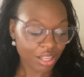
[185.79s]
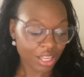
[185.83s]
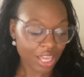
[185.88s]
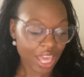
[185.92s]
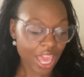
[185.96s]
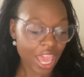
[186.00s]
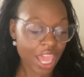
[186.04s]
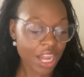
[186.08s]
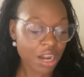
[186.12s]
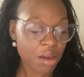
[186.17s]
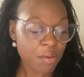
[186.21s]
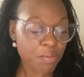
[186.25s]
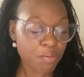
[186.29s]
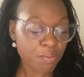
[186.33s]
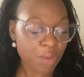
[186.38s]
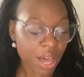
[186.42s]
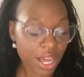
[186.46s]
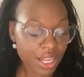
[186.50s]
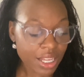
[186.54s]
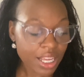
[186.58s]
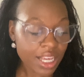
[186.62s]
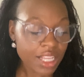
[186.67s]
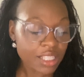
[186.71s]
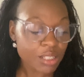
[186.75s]
and
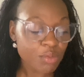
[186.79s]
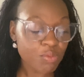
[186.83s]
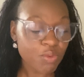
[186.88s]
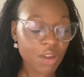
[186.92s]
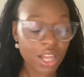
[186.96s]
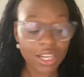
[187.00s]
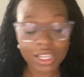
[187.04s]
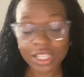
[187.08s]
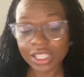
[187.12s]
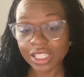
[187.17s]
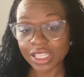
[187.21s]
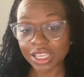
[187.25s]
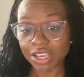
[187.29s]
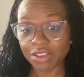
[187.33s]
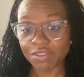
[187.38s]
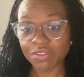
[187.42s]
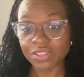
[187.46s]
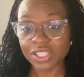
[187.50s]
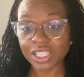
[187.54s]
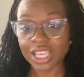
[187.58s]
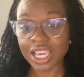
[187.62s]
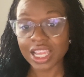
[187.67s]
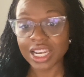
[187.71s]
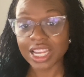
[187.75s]
among his
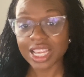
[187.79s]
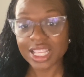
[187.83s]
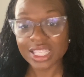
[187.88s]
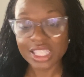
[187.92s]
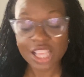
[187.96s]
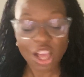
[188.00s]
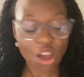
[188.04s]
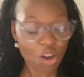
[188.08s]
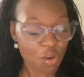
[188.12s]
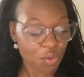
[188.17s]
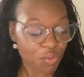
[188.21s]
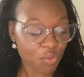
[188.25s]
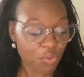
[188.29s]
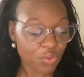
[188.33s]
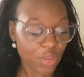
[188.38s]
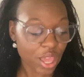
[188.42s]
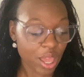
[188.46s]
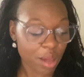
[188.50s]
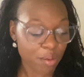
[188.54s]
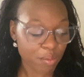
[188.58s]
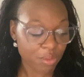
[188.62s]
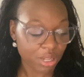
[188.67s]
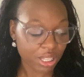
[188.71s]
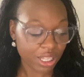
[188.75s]
relatives and his own
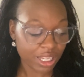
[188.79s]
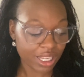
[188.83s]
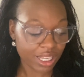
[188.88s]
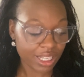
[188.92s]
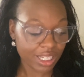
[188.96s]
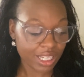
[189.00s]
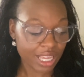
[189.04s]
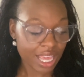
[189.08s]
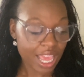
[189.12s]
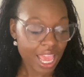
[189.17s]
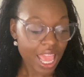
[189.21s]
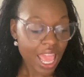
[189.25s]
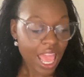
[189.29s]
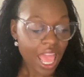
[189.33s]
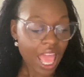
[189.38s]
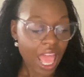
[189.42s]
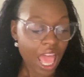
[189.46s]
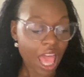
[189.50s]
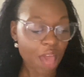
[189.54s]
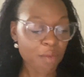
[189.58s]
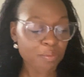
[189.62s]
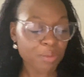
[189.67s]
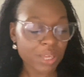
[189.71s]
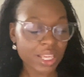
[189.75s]
family.
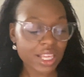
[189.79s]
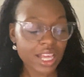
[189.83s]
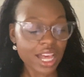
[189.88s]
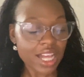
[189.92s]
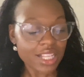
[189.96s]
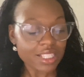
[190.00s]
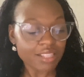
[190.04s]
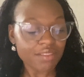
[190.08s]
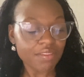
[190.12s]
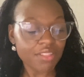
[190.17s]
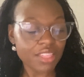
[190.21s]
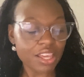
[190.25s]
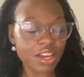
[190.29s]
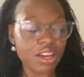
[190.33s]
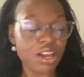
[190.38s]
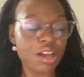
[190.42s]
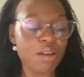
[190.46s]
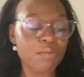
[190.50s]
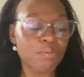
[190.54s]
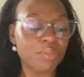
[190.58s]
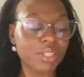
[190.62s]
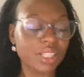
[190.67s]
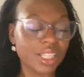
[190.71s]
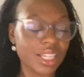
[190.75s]
And because of their
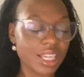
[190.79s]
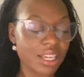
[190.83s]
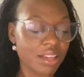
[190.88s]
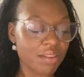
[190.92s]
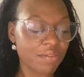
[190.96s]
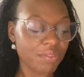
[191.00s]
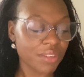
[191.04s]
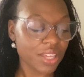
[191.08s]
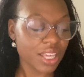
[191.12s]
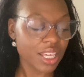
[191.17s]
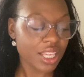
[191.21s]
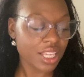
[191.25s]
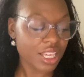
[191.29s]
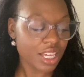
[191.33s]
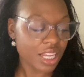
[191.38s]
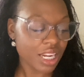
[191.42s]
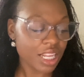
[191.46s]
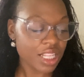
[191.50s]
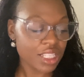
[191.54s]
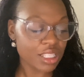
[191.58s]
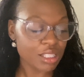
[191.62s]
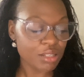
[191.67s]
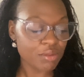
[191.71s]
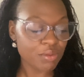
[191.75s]
unbelief, he
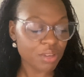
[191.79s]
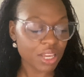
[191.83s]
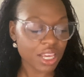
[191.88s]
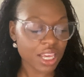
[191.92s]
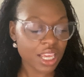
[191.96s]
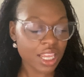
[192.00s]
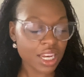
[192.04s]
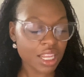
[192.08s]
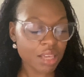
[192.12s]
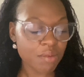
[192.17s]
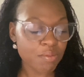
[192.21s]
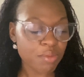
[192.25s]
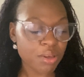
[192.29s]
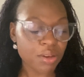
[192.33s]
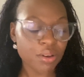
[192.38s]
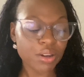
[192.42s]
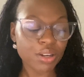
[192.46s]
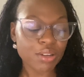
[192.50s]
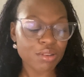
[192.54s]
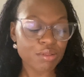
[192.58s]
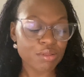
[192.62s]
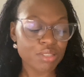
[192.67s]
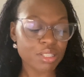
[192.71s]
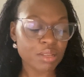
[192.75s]
couldn't do any
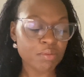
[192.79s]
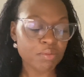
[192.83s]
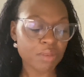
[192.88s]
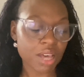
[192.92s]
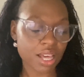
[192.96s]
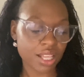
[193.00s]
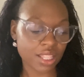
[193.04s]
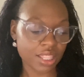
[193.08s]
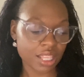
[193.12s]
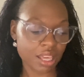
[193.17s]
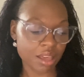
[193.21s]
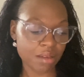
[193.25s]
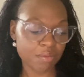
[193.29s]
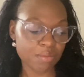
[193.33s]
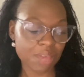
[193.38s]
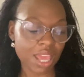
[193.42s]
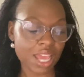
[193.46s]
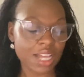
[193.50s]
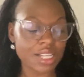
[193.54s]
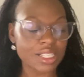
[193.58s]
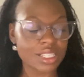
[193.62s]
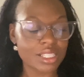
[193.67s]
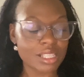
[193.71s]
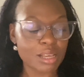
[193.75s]
miracles among them
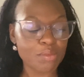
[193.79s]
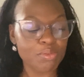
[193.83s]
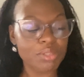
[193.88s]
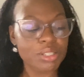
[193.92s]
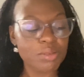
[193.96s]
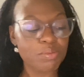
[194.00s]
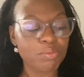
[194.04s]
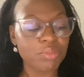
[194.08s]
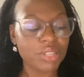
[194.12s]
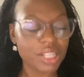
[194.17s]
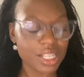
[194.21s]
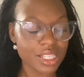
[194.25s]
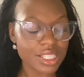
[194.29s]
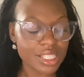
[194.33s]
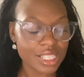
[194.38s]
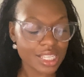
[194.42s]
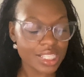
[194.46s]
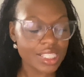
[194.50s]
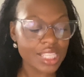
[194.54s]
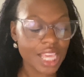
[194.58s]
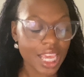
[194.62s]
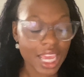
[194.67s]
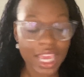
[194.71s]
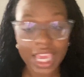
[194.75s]
except to place
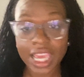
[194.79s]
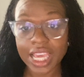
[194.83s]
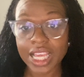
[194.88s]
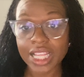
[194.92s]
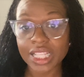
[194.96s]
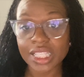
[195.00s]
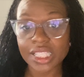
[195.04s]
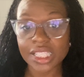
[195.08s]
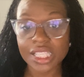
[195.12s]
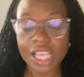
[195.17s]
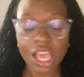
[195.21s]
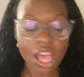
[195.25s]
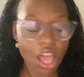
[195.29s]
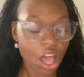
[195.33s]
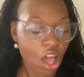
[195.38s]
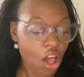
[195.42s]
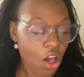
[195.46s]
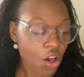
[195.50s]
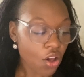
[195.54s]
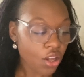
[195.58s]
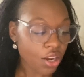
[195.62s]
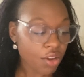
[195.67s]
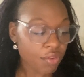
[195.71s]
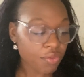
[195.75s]
his hands
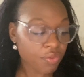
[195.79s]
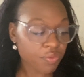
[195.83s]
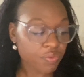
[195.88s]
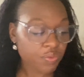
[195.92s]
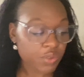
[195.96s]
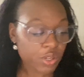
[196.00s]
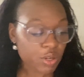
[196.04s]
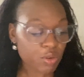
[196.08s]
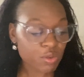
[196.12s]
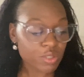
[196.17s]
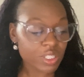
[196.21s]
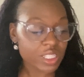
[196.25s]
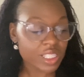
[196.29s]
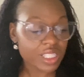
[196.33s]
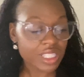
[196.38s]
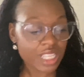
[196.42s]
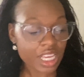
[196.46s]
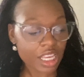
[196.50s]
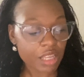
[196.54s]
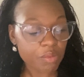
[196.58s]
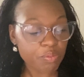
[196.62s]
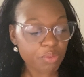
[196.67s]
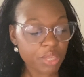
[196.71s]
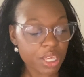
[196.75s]
on a few
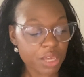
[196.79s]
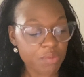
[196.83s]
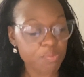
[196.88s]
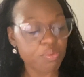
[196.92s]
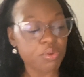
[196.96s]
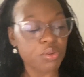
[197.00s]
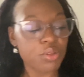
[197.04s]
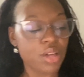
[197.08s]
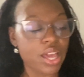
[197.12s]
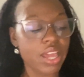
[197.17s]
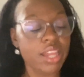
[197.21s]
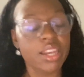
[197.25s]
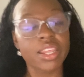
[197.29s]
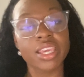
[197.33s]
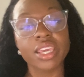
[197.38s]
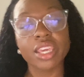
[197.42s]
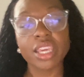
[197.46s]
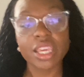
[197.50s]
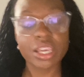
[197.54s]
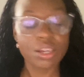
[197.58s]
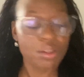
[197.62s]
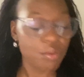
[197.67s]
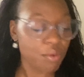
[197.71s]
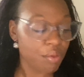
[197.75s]
sick people and
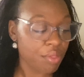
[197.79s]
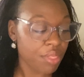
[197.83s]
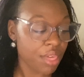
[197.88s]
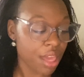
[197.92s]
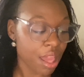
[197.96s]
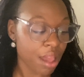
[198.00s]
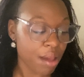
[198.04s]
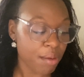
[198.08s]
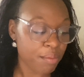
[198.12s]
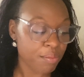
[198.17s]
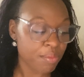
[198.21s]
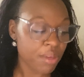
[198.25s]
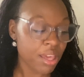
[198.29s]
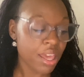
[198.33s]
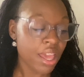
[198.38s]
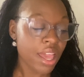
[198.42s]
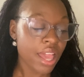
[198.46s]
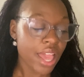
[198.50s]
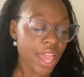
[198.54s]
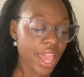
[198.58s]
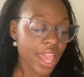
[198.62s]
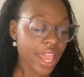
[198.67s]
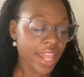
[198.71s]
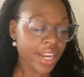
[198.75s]
heal them.
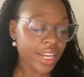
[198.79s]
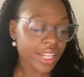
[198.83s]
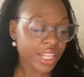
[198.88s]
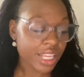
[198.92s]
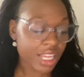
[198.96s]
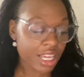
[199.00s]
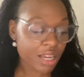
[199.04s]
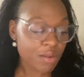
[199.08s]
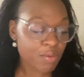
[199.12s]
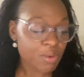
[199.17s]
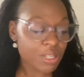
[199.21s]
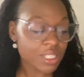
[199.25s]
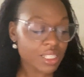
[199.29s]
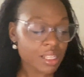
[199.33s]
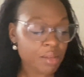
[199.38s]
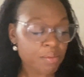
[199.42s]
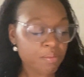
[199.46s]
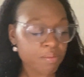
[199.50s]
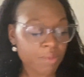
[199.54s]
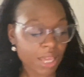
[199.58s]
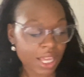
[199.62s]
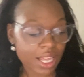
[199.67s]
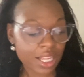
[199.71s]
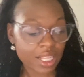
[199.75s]
And he was
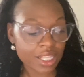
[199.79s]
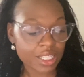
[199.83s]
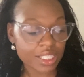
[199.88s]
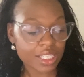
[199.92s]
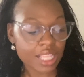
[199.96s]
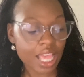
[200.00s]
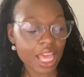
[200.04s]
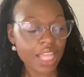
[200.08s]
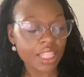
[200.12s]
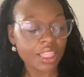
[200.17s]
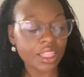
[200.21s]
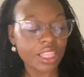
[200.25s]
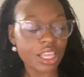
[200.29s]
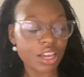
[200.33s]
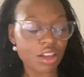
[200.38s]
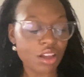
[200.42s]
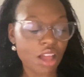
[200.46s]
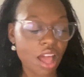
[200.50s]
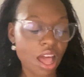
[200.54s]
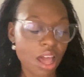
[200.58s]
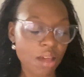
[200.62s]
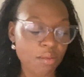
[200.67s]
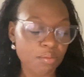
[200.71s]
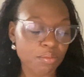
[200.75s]
amazed at their
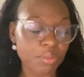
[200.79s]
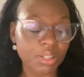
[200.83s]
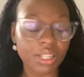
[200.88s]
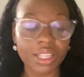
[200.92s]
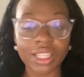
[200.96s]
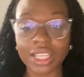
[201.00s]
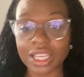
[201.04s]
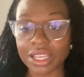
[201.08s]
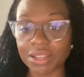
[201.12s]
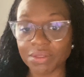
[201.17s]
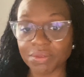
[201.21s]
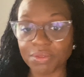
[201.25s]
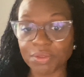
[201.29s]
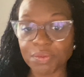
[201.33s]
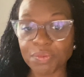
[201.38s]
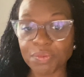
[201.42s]
unbelief."